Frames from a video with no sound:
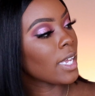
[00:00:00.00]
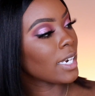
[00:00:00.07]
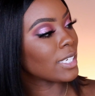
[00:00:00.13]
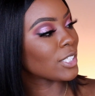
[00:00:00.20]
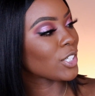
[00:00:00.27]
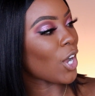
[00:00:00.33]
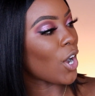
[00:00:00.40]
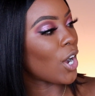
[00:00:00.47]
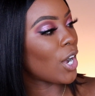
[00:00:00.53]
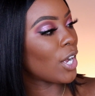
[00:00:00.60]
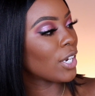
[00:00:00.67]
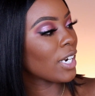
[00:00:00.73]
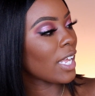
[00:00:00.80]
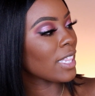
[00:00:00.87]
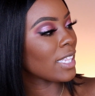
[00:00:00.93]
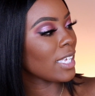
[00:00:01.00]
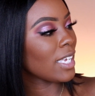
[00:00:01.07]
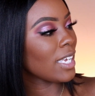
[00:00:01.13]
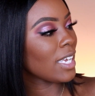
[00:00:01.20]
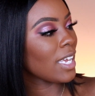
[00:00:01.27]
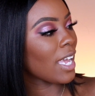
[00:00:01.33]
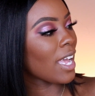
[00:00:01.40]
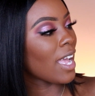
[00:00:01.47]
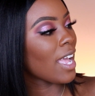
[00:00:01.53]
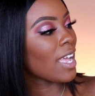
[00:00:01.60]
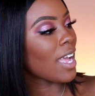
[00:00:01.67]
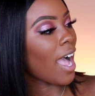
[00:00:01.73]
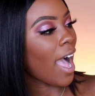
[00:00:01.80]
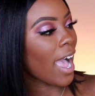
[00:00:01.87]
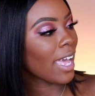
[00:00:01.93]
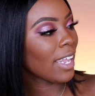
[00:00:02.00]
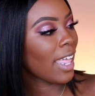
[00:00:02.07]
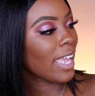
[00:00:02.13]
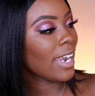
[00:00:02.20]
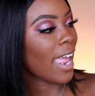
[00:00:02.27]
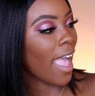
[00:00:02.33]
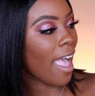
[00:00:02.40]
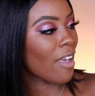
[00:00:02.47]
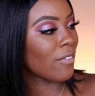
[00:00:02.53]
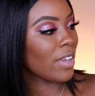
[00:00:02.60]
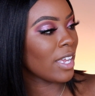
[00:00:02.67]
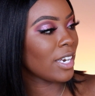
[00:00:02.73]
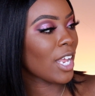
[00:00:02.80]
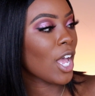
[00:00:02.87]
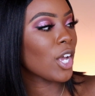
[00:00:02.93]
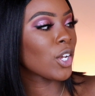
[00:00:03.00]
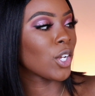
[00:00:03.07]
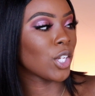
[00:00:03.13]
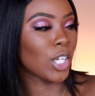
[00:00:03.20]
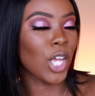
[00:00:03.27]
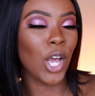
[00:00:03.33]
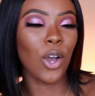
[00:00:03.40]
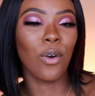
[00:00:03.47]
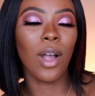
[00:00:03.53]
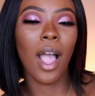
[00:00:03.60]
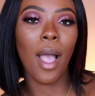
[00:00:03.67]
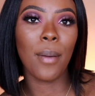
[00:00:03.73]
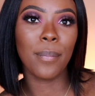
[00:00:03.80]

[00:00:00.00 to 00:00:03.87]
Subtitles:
It is called the Highlight Heaven Glow